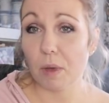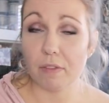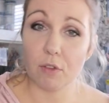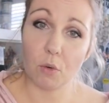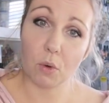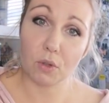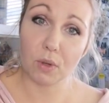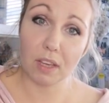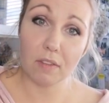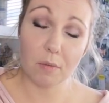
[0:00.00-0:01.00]
if you don't want to
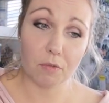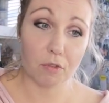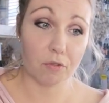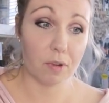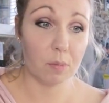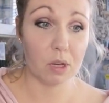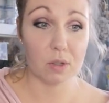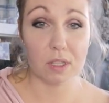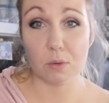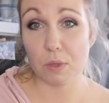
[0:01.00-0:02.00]
give them for free
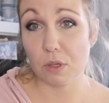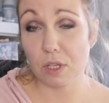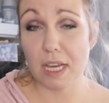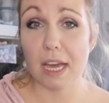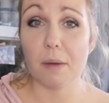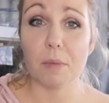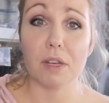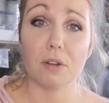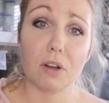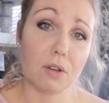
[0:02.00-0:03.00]
because it was your time and
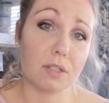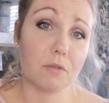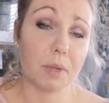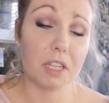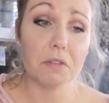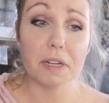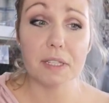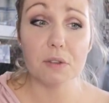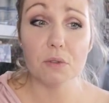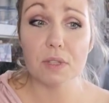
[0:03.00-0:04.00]
your cost of materials,
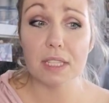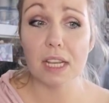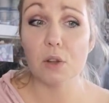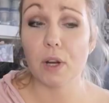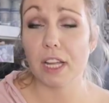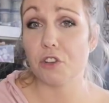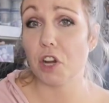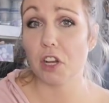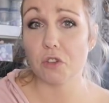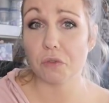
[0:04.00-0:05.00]
you could say, look, I
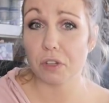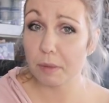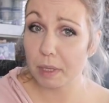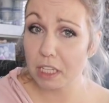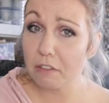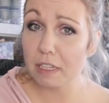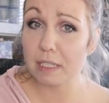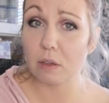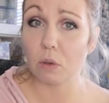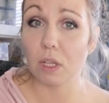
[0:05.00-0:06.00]
charge you for the
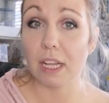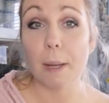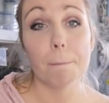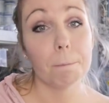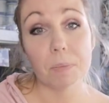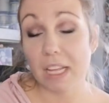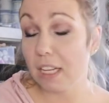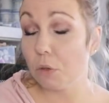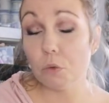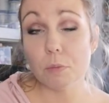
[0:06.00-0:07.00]
materials only. And
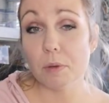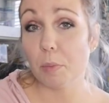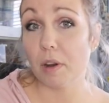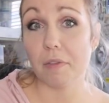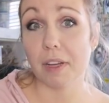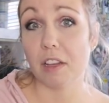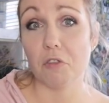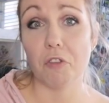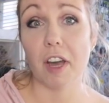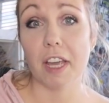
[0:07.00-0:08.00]
that would be perfectly
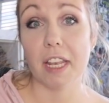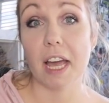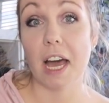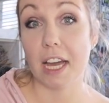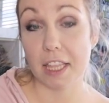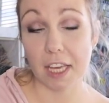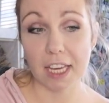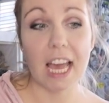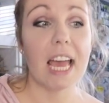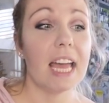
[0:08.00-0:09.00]
fine, I think.
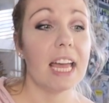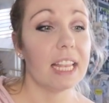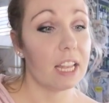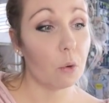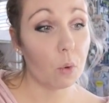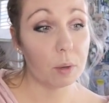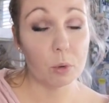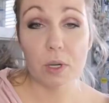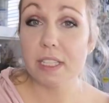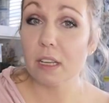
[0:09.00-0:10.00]
Now, one
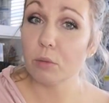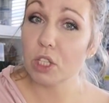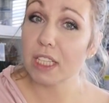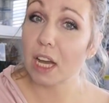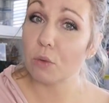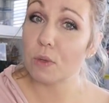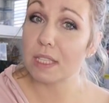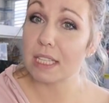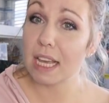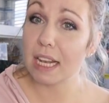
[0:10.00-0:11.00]
more subject, how to
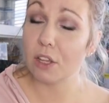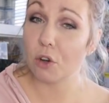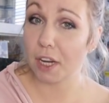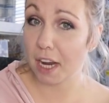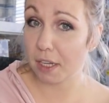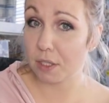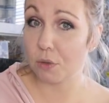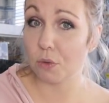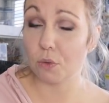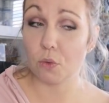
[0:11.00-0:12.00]
sell your cards
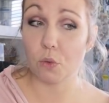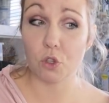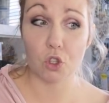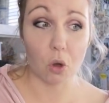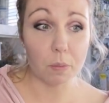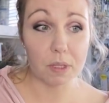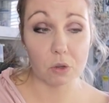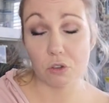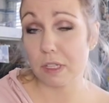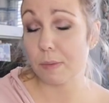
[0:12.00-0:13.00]
to shops, your
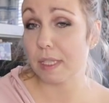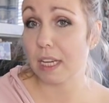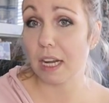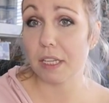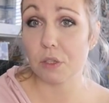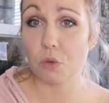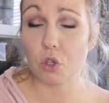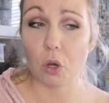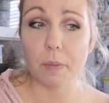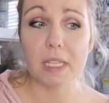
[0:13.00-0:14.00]
Christmas cards to
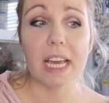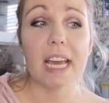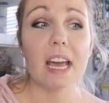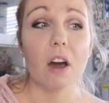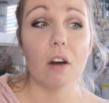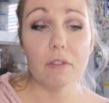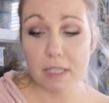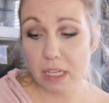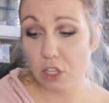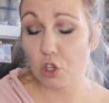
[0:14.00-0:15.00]
shops.
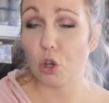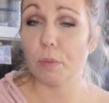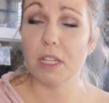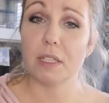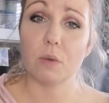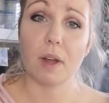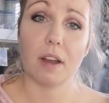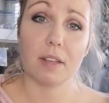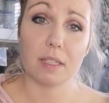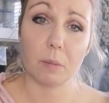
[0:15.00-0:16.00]
Obviously, the shop needs to
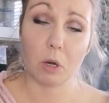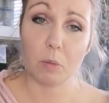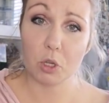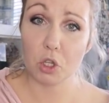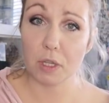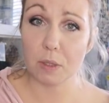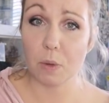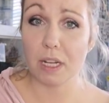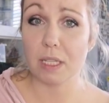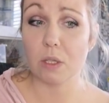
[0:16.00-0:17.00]
earn some commission as
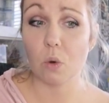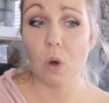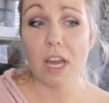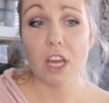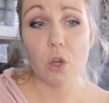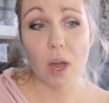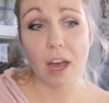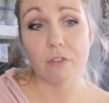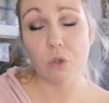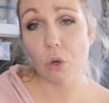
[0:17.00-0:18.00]
well, so you
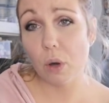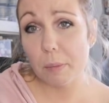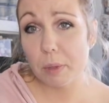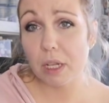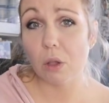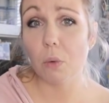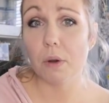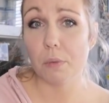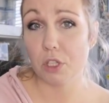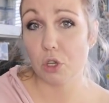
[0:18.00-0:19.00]
have to go a bit lower
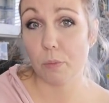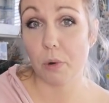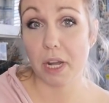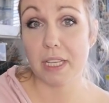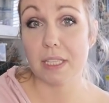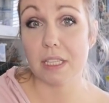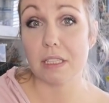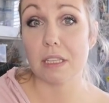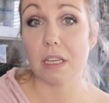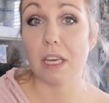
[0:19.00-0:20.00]
with your
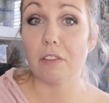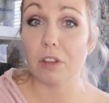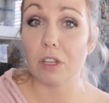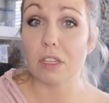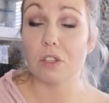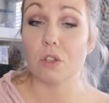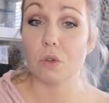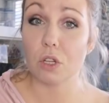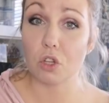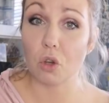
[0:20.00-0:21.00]
prices, given it to
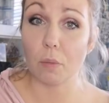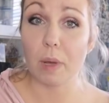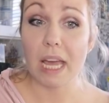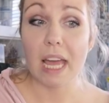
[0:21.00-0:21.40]
the shop.